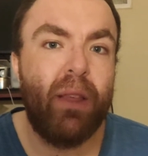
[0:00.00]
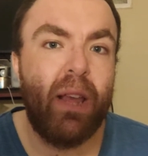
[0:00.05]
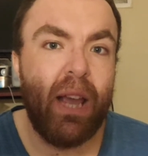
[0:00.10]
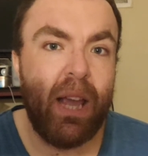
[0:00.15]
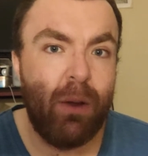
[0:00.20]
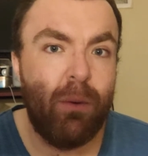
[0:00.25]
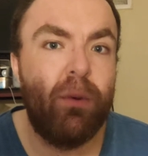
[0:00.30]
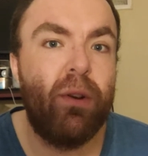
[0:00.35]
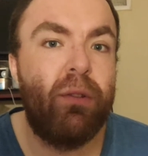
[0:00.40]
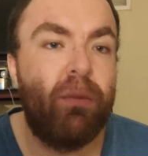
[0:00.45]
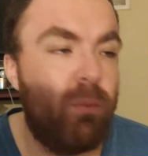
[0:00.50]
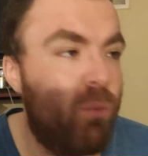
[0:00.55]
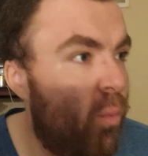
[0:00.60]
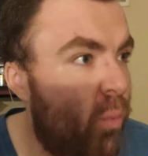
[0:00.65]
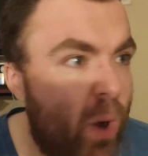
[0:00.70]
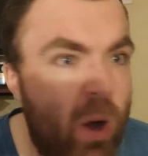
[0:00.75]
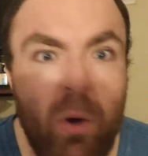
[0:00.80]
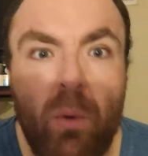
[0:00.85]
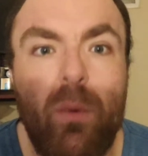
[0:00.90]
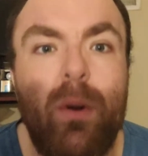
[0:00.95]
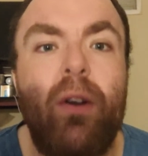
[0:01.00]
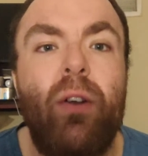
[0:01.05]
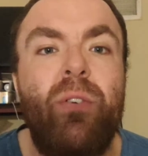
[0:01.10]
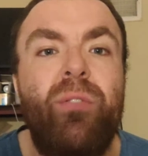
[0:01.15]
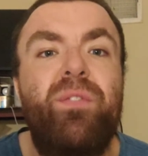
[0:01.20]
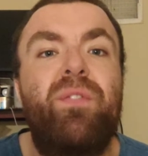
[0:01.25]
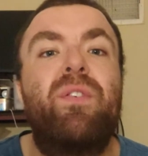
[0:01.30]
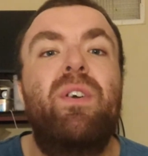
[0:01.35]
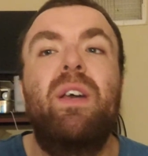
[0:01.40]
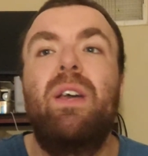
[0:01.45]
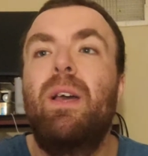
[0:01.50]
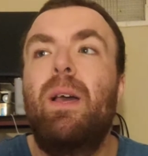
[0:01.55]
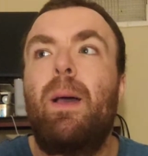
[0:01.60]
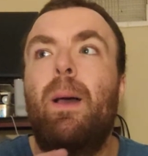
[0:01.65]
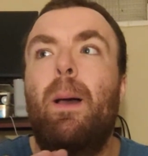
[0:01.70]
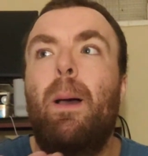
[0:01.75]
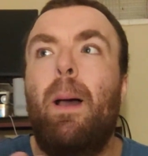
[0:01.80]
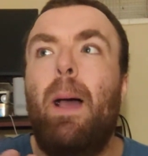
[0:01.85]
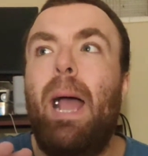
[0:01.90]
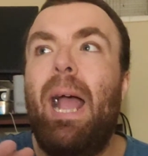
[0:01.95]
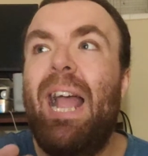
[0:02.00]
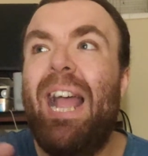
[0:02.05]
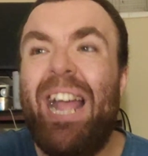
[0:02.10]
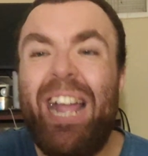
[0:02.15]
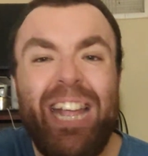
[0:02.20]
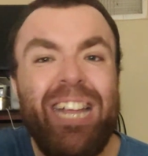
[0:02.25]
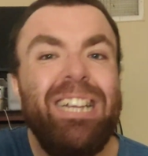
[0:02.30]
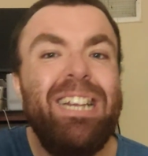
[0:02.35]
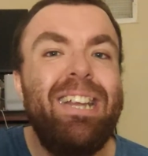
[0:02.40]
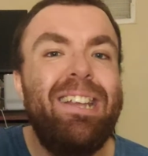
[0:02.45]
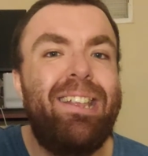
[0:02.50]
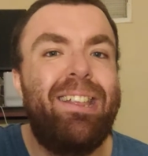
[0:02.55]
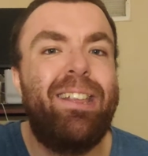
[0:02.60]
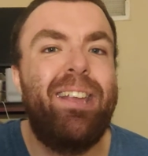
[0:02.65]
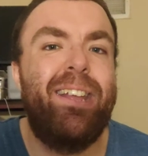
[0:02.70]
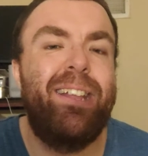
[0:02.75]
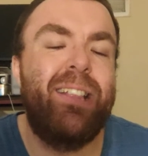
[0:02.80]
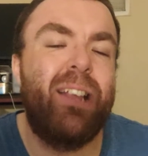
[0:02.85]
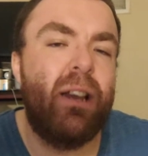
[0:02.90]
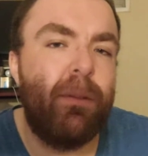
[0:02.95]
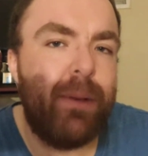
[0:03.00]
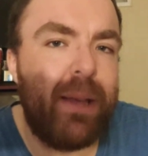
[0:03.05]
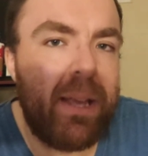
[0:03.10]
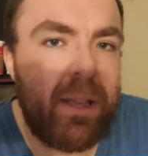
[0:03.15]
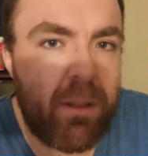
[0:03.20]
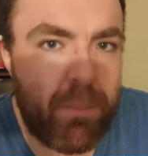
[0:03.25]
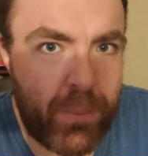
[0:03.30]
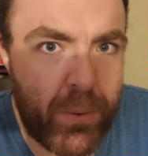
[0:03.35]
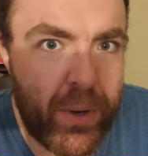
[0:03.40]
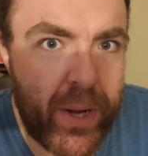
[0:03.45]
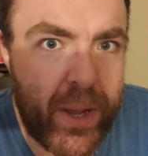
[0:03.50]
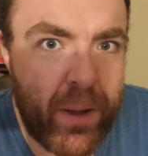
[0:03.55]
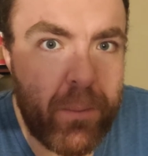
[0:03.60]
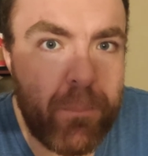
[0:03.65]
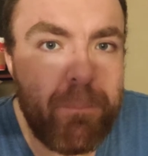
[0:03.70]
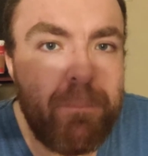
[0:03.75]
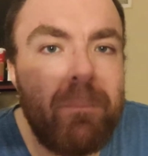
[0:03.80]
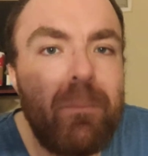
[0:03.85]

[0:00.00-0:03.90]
It was well worth anything WWE has put out.